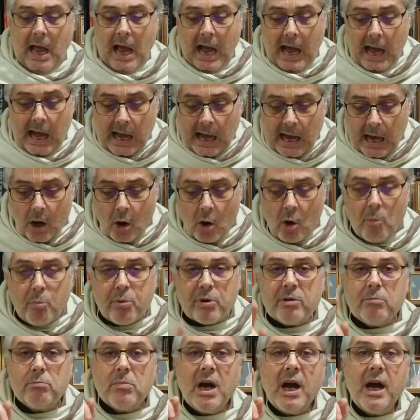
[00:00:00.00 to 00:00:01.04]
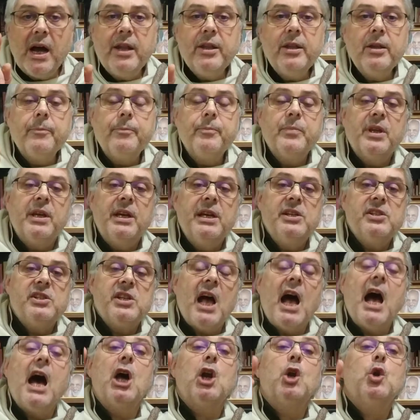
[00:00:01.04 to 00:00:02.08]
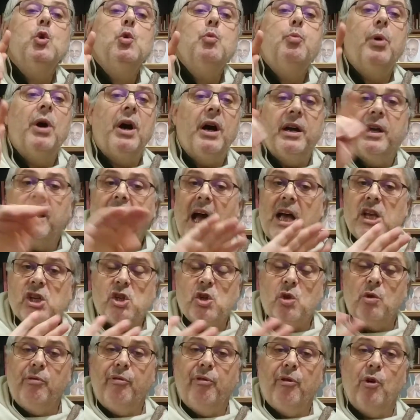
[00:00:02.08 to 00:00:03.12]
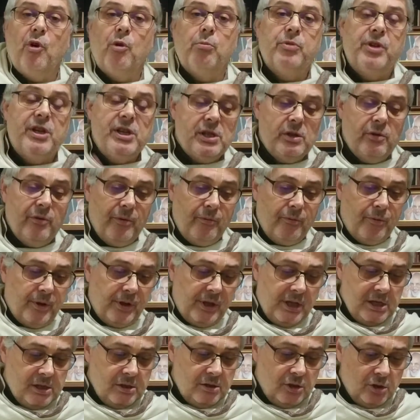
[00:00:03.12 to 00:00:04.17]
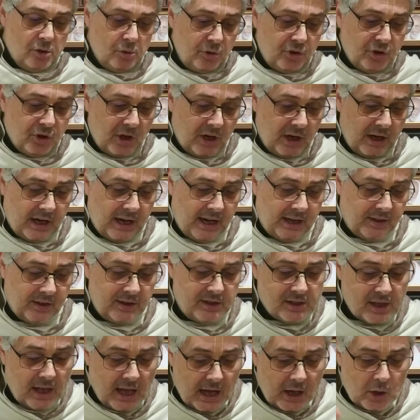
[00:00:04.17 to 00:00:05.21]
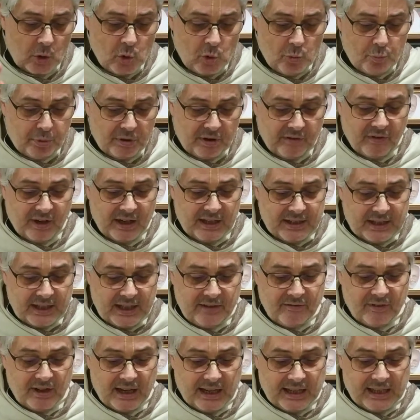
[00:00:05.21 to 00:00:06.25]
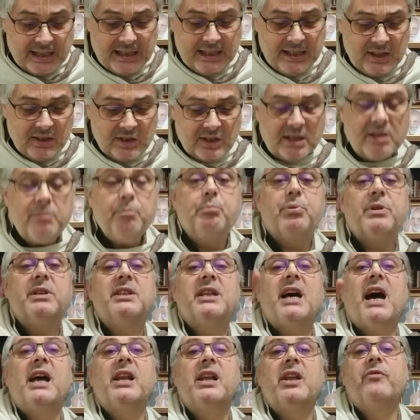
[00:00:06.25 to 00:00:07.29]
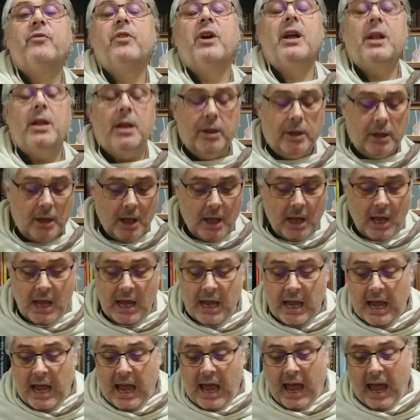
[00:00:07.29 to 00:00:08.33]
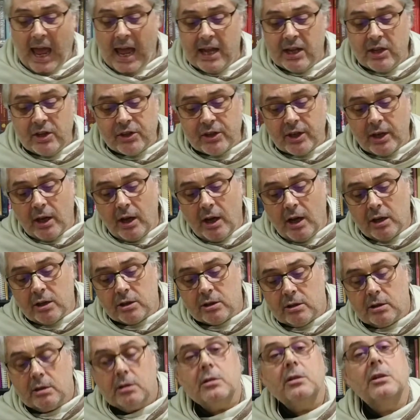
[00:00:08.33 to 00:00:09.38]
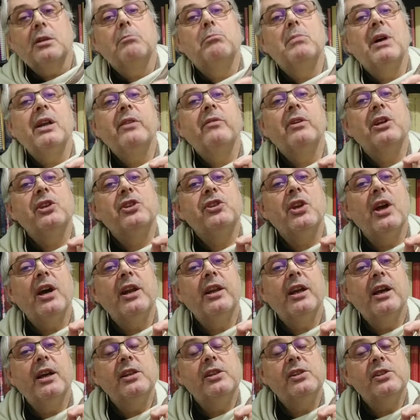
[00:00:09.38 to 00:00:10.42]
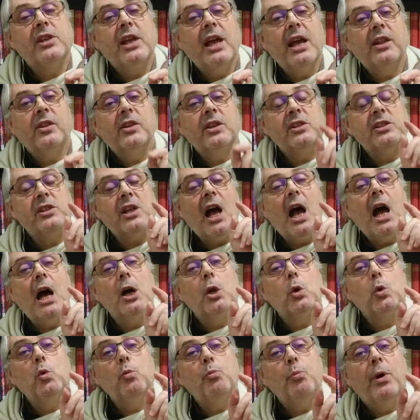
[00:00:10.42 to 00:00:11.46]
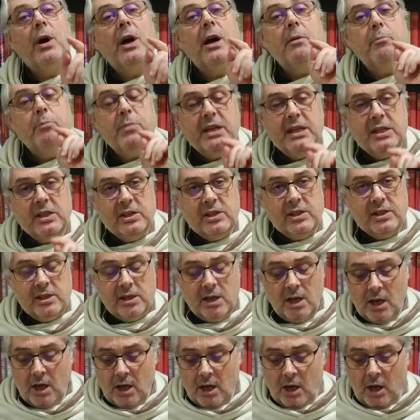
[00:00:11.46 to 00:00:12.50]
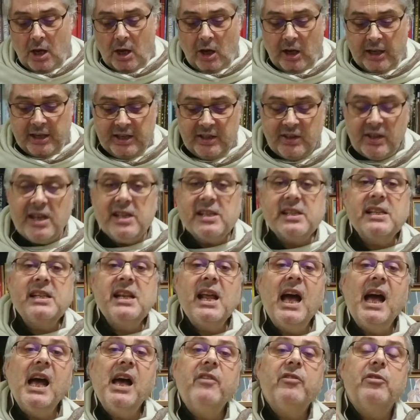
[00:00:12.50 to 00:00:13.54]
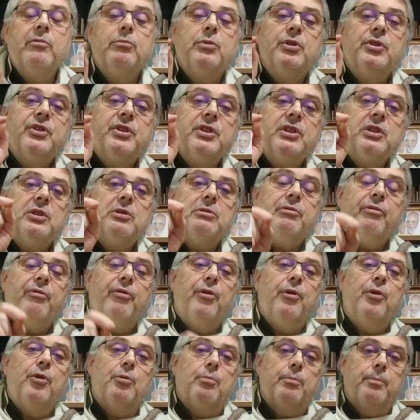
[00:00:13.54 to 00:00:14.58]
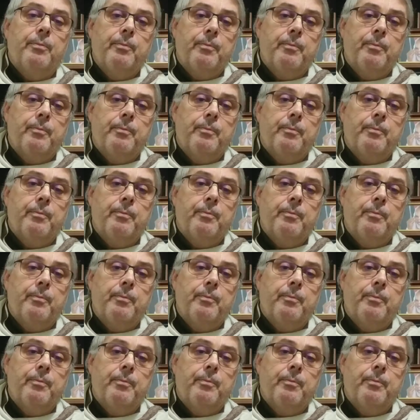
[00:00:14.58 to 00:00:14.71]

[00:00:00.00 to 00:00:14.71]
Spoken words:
how Brahman is arupa, has no form. There's a sutra like this. Arupavat evahi tat pradaratvat. And Srila Madhvacharya is saying this arupa means he doesn't have a material form.